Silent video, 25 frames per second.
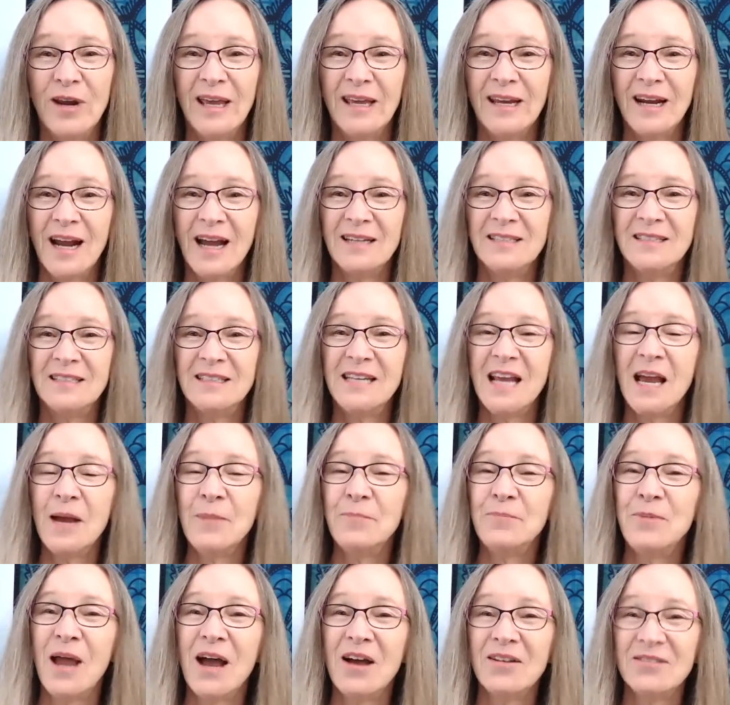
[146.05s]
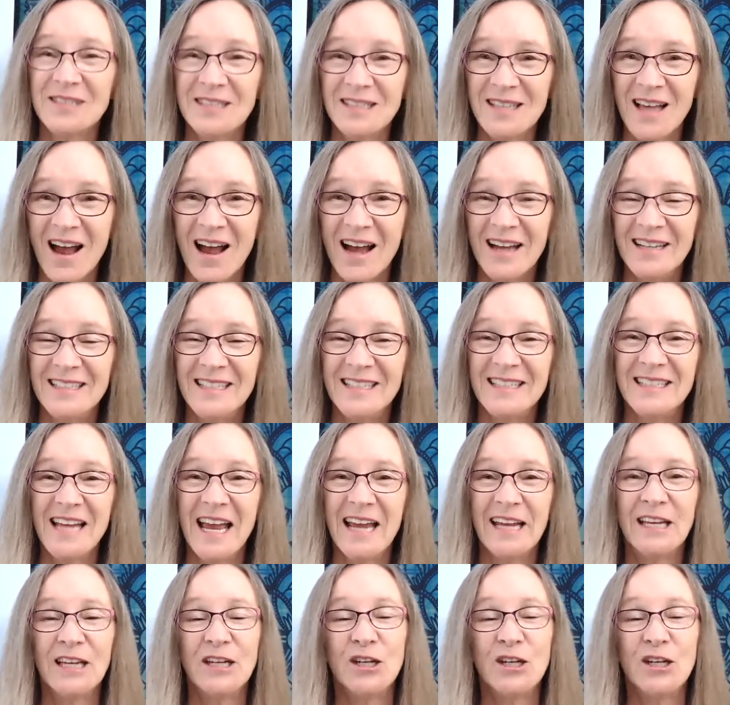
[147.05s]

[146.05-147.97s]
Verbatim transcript: and I stepped outside to take